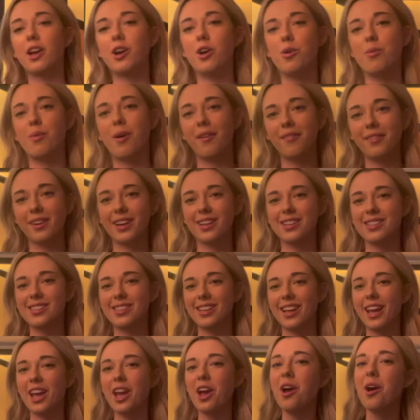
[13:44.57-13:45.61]
home,
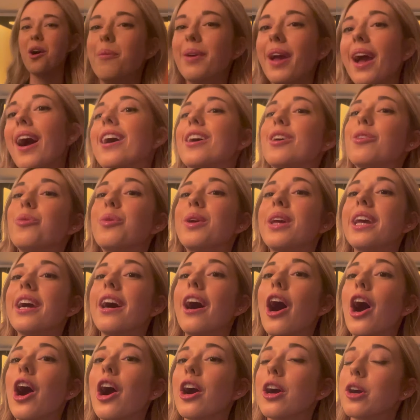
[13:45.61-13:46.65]
obviously. But yeah, we
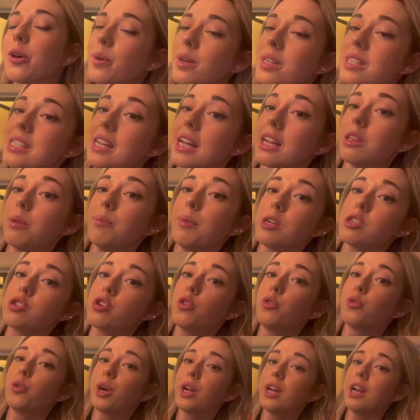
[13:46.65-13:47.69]
are going to take the
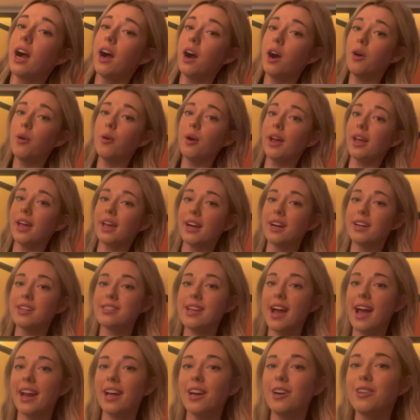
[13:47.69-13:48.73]
metro right now and
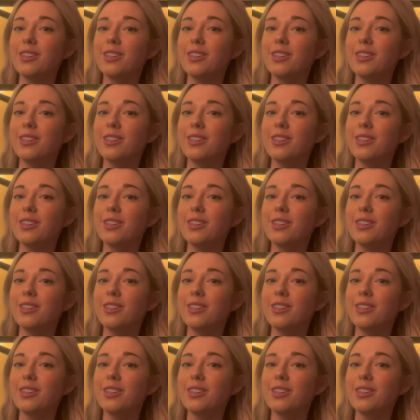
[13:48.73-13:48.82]
head